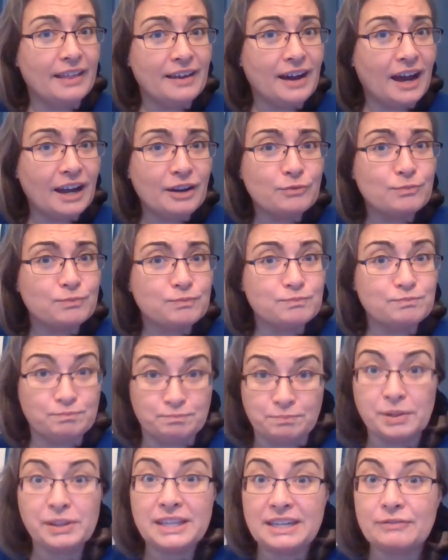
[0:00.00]
I
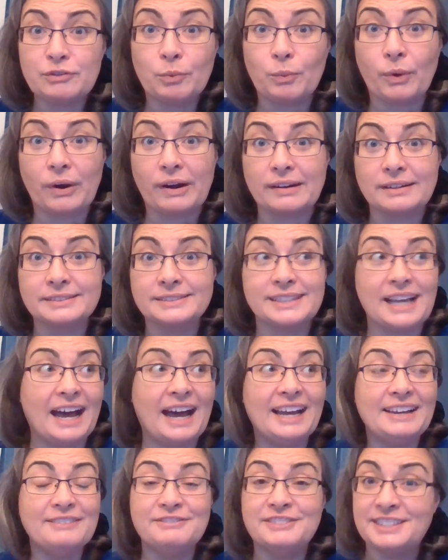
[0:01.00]
believe it works.
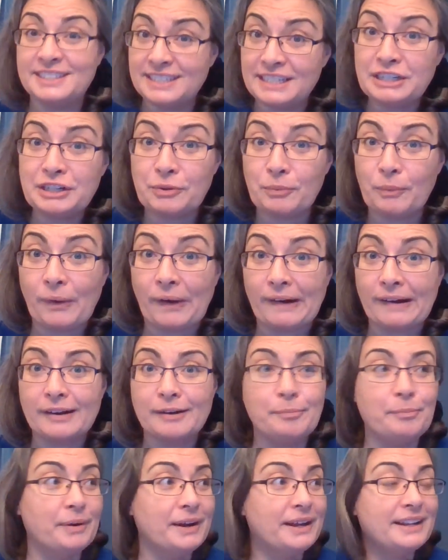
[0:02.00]
I've seen it work,
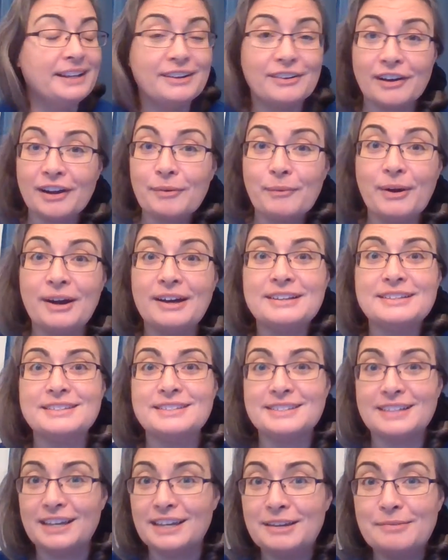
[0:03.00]
but here I
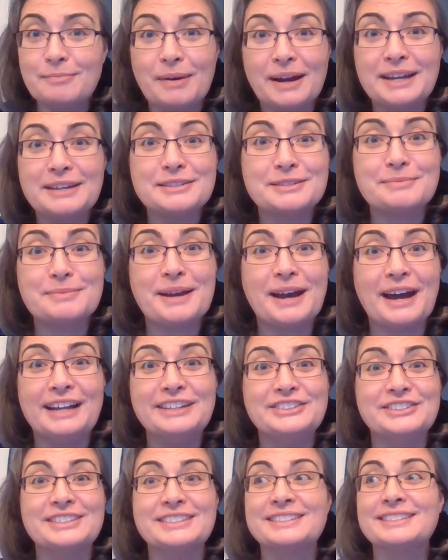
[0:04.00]
was in my
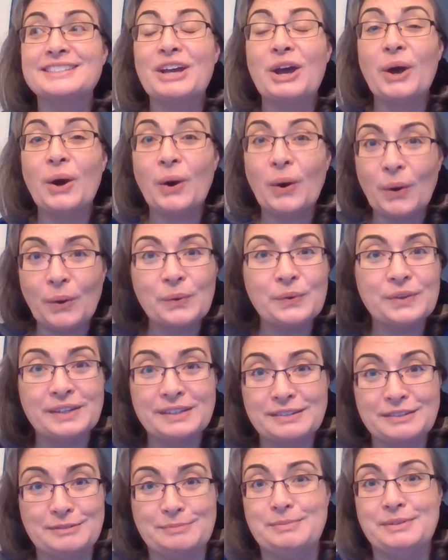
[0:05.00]
subconscious
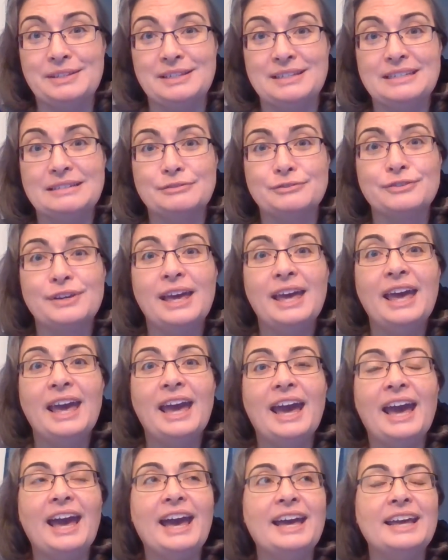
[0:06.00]
holding this belief.
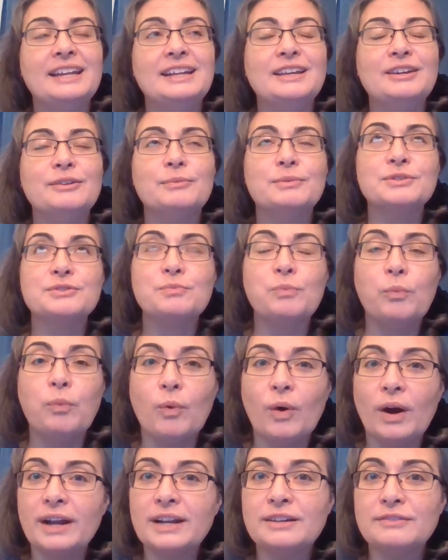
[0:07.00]
And it was
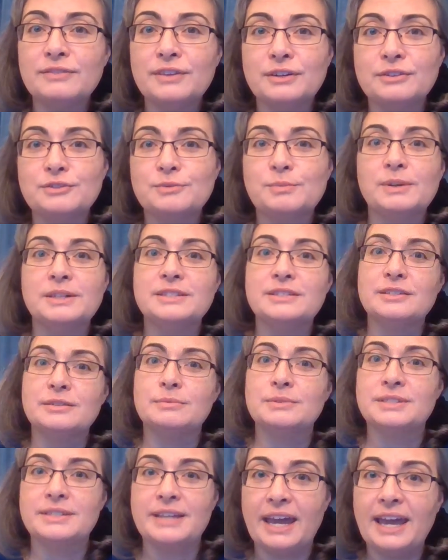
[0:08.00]
one of those ones
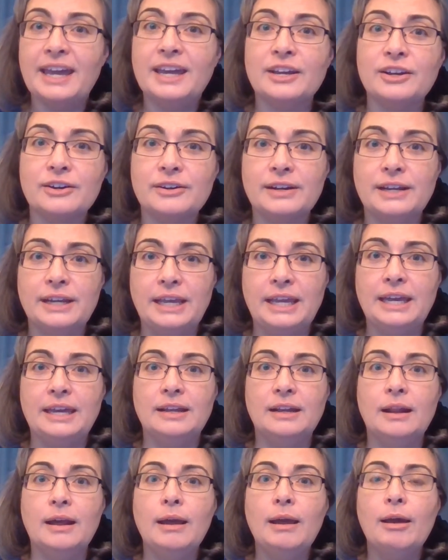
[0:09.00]
that was anchoring
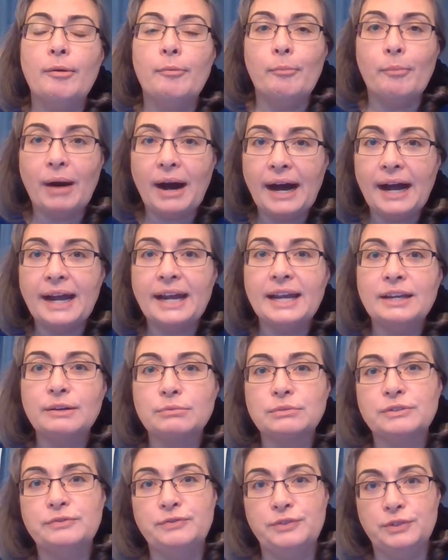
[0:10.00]
in my
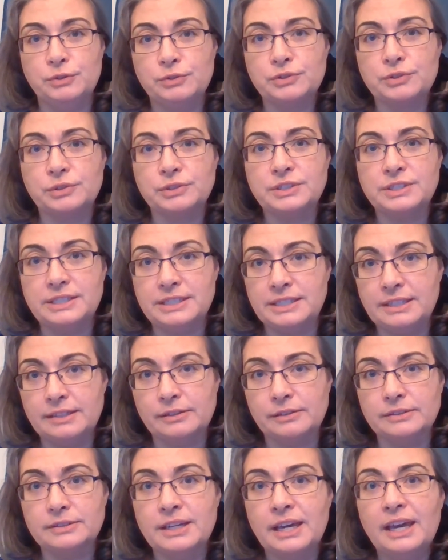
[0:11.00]
refusal to
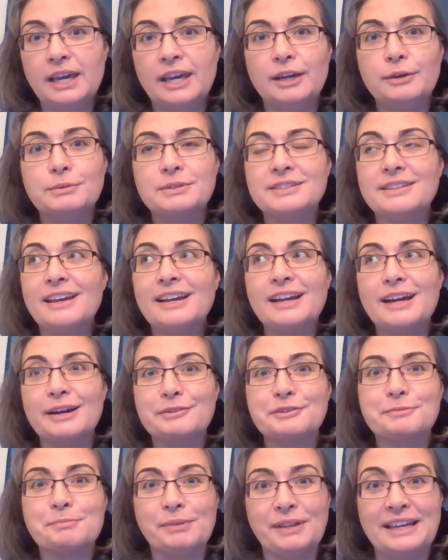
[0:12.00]
yield. It was like I
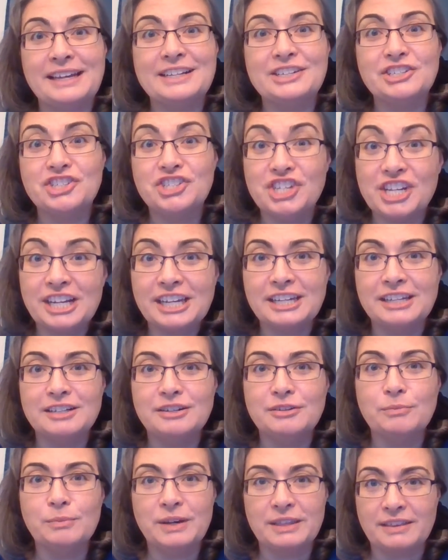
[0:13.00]
was playing
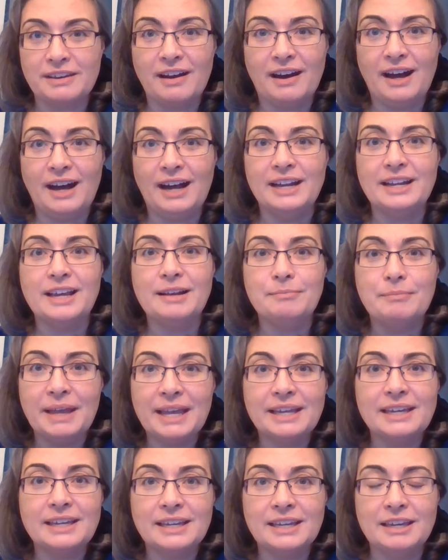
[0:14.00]
chicken with God and
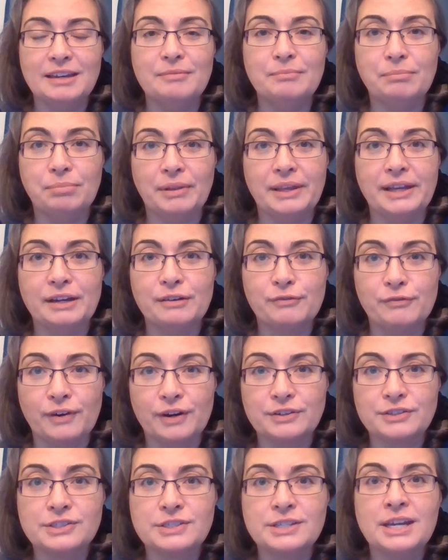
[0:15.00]
making him blink
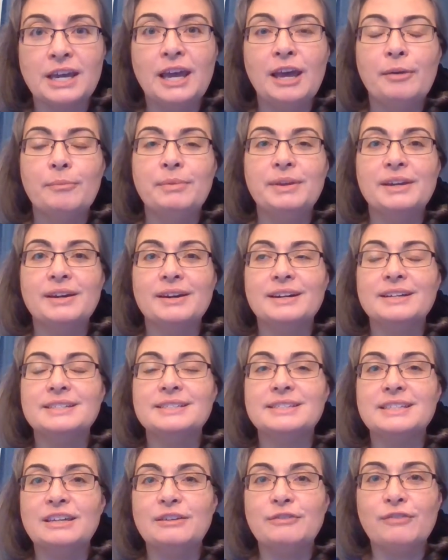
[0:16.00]
first.
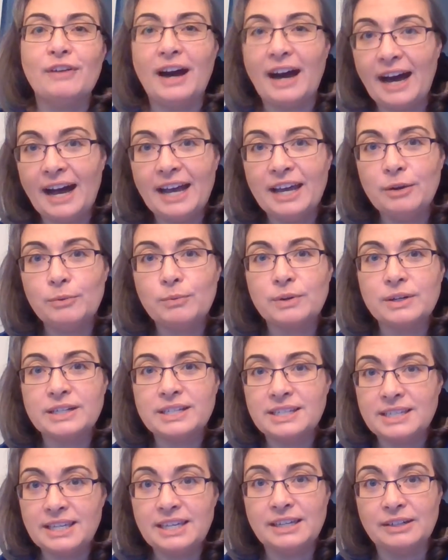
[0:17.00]
Because if I were
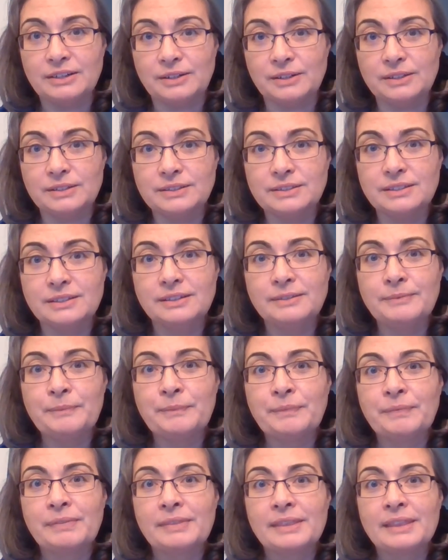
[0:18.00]
to yield,
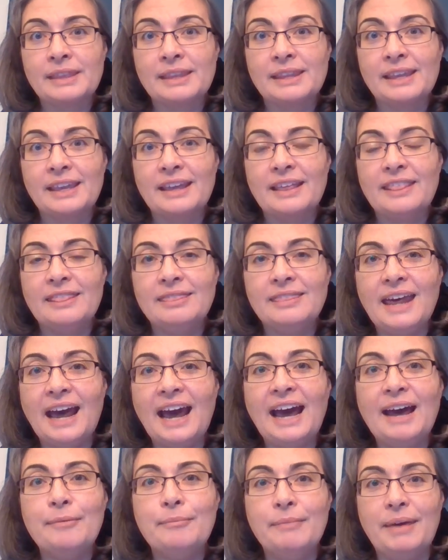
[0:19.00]

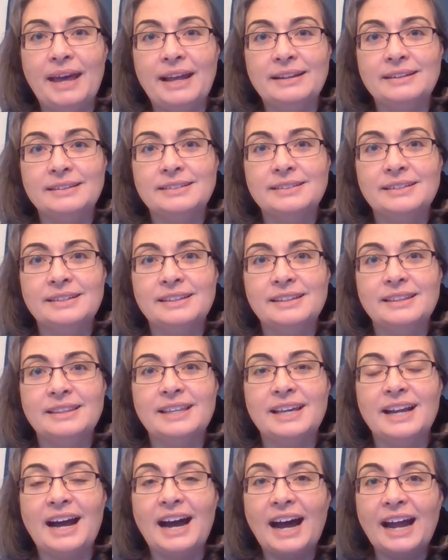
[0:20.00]
that meant
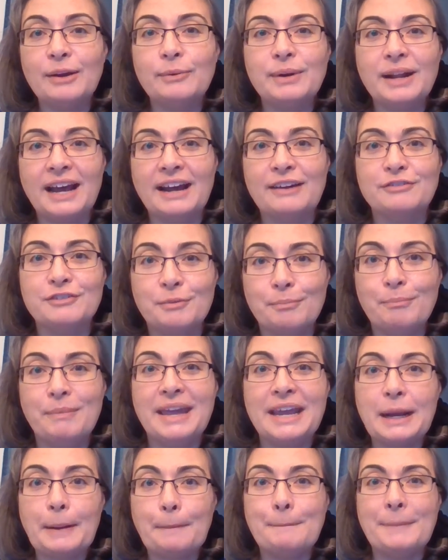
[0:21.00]
that I would have to
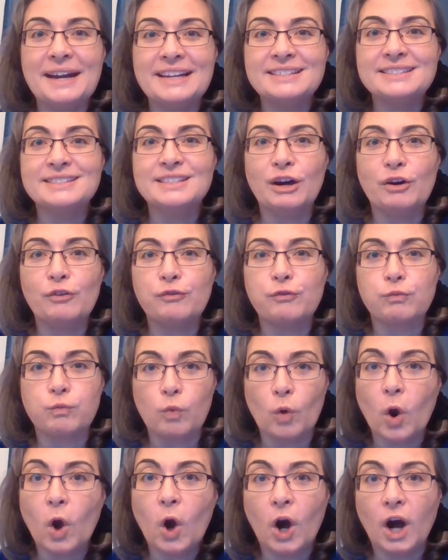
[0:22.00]
make myself
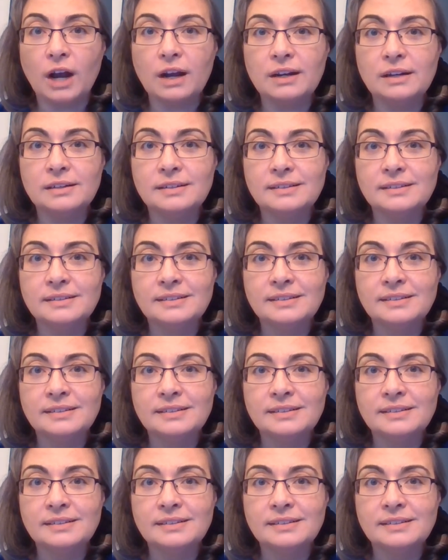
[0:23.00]
wrong